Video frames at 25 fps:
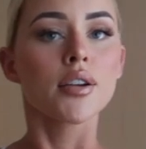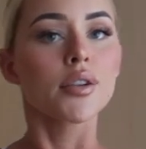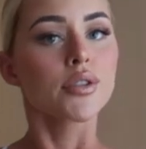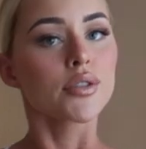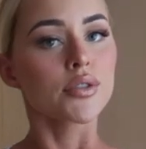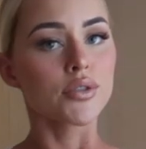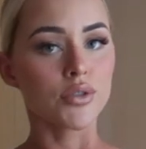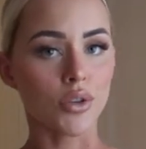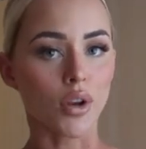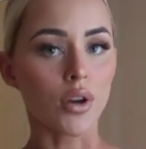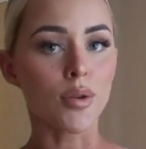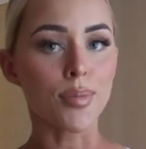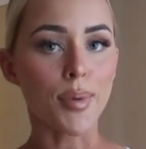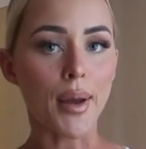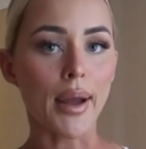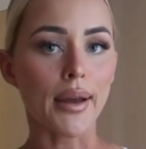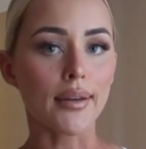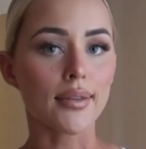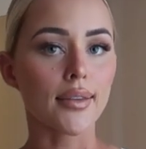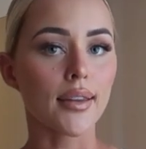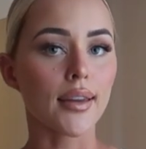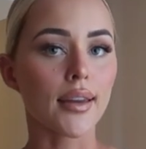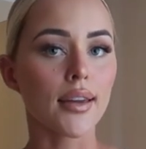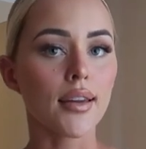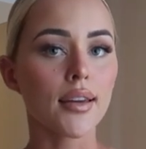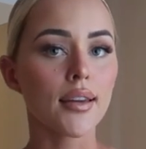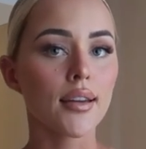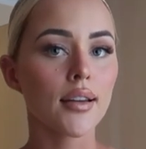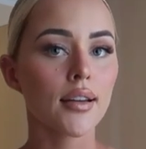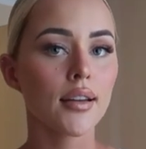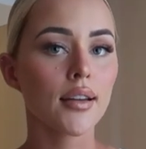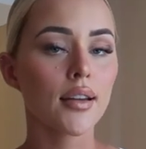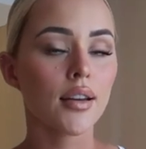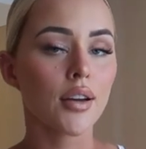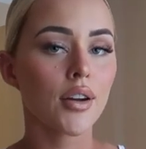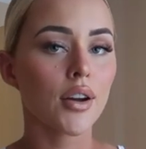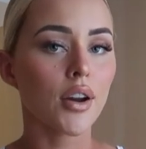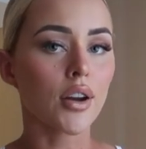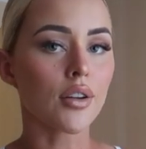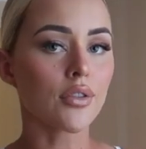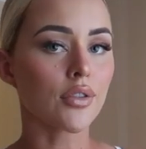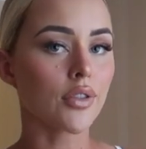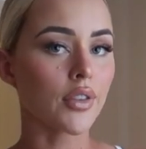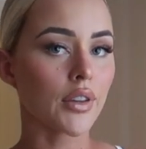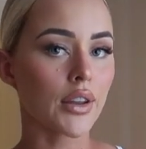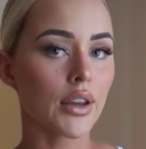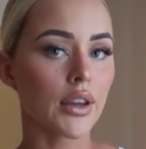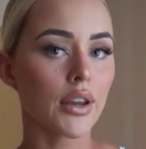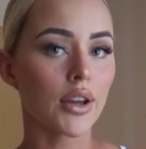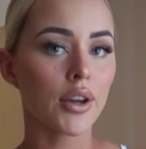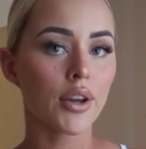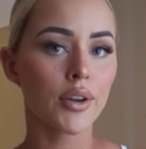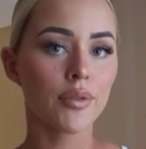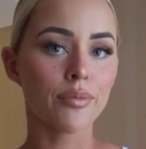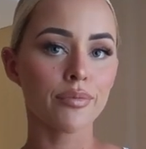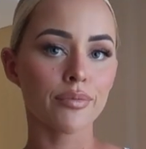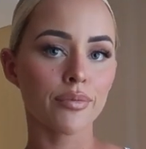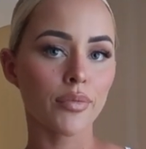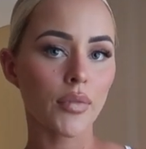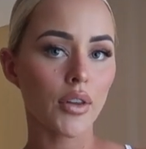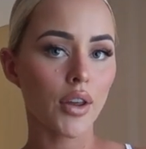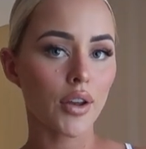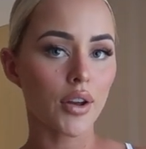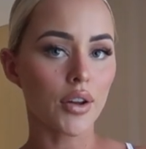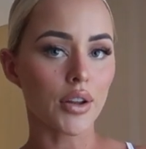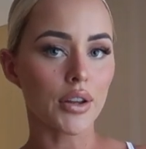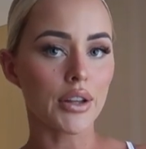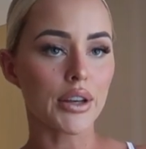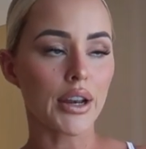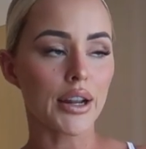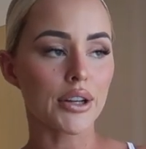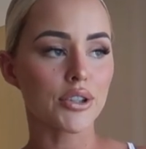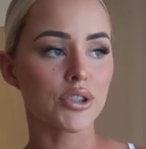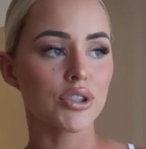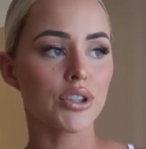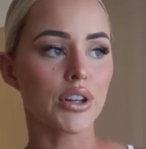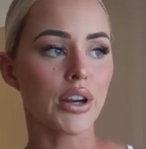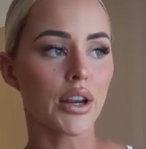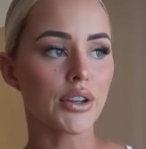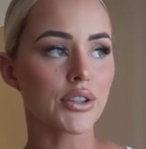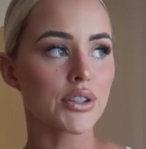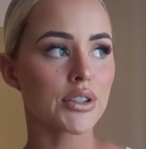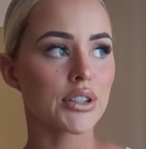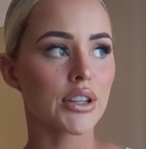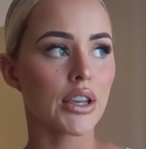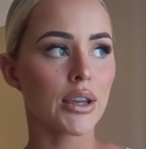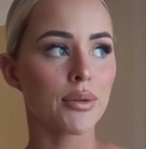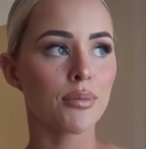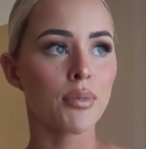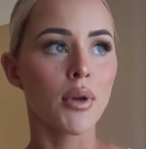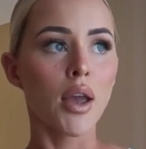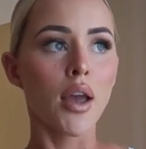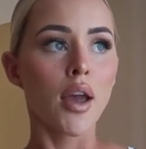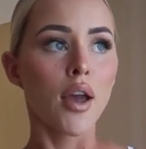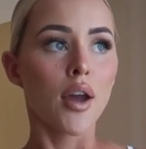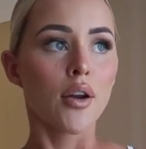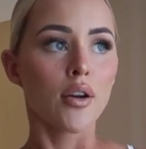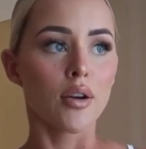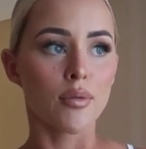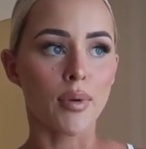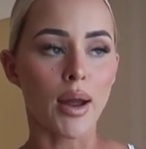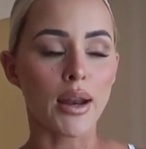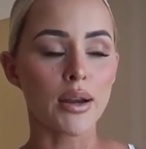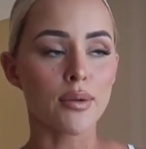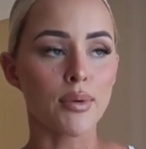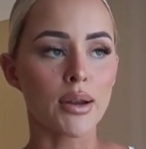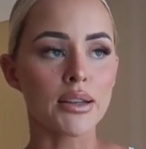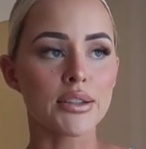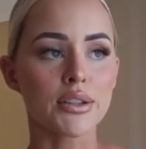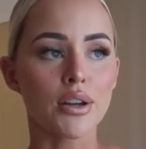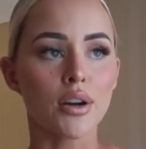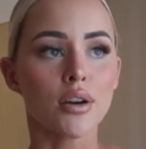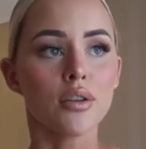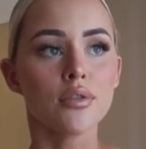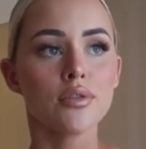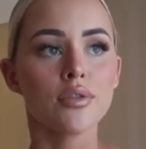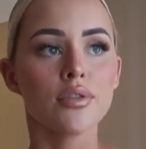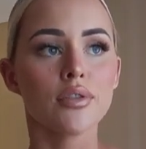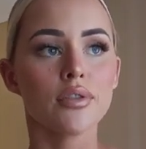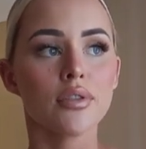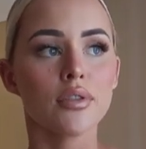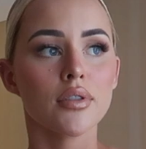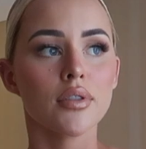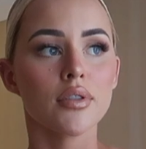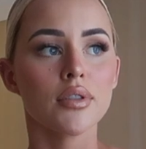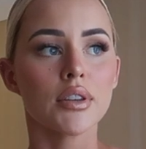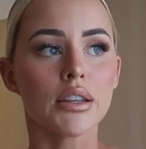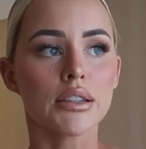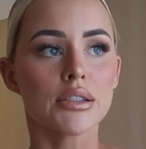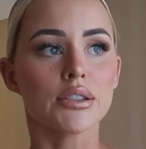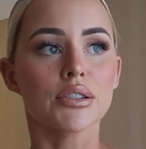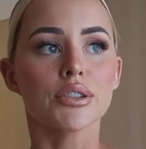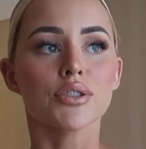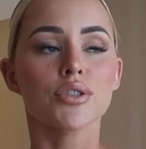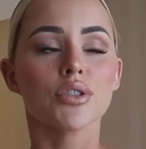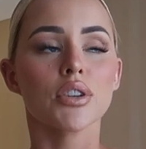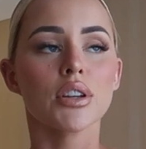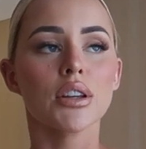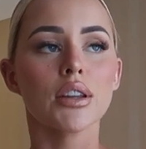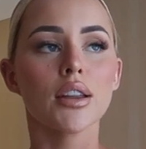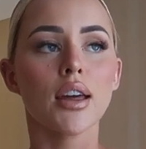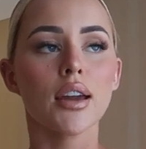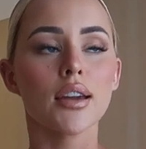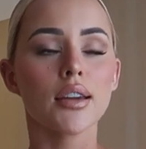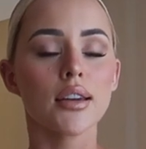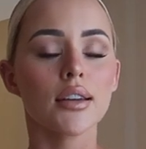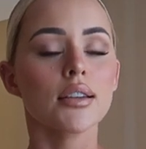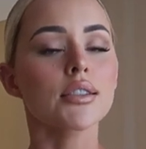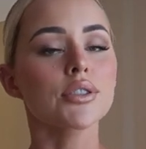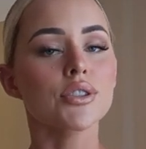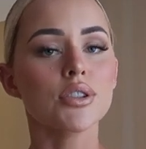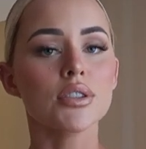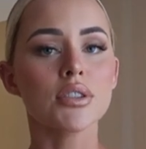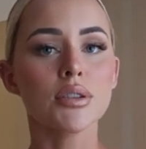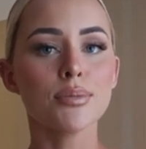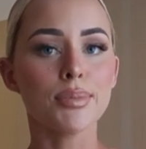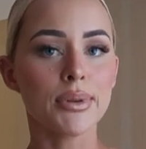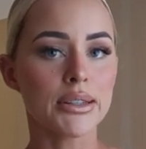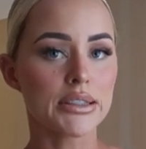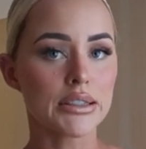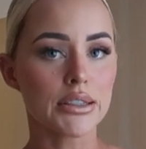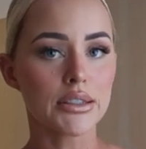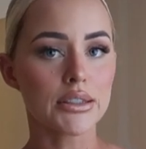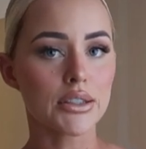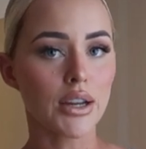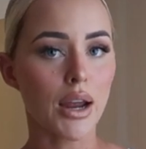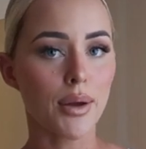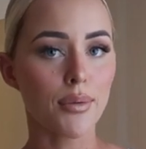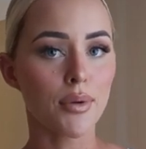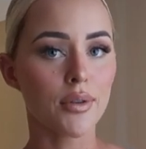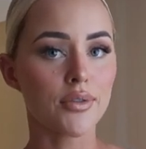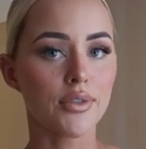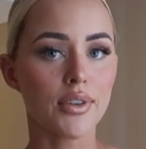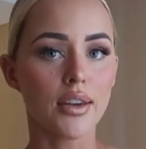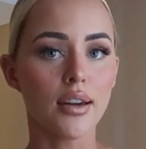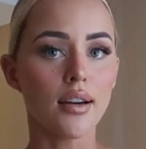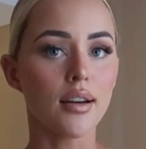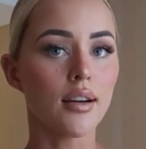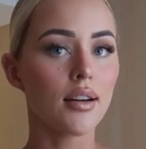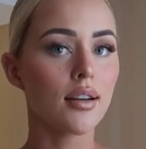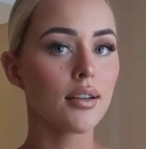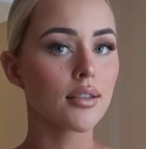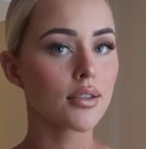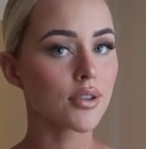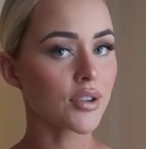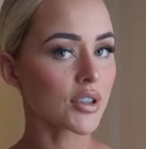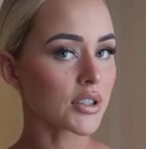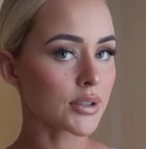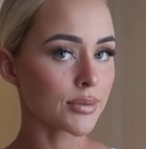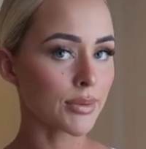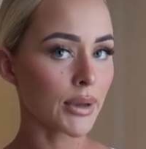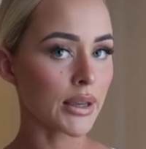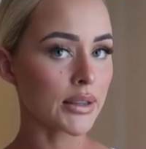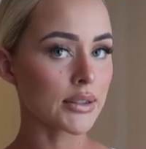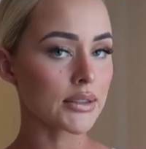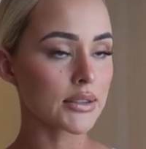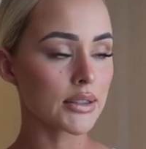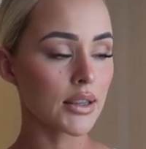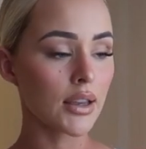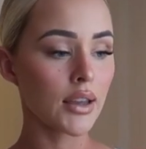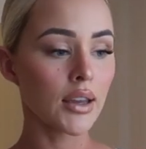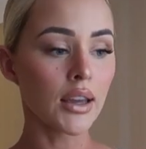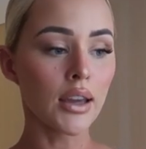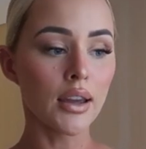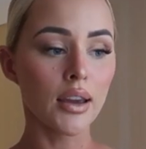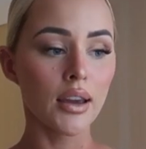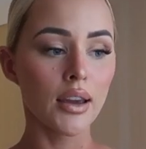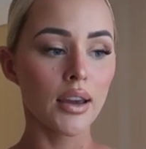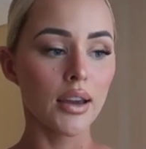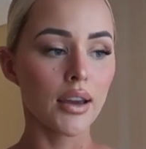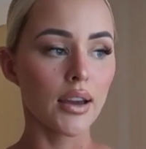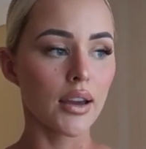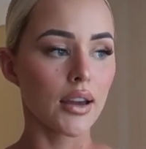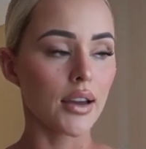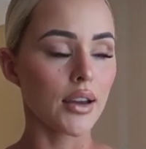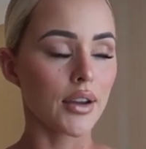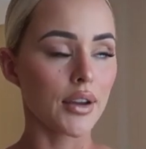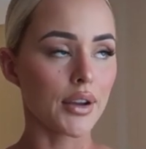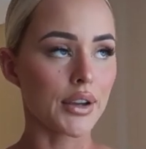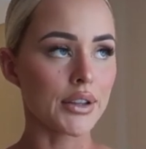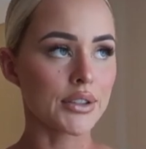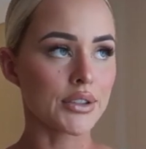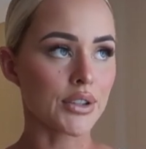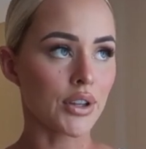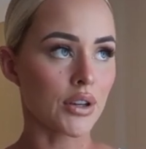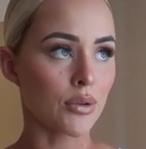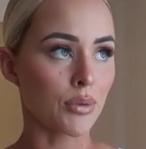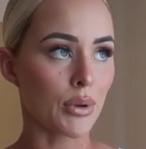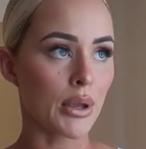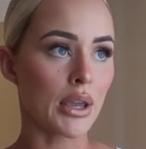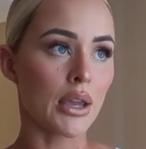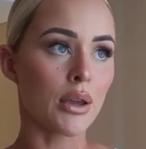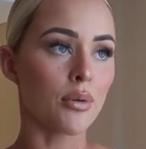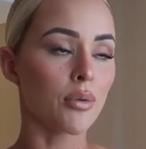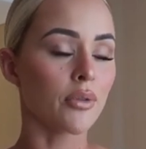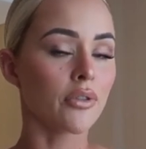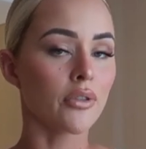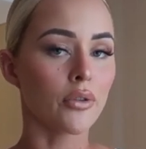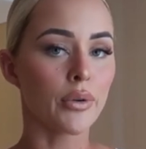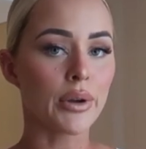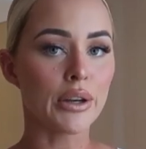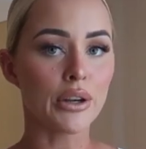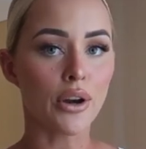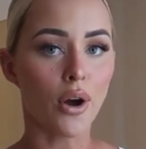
so badly. Hopefully early next year. I just keep reminding myself there's literally like, it's just the busiest time of year. Christmas is going to be here before we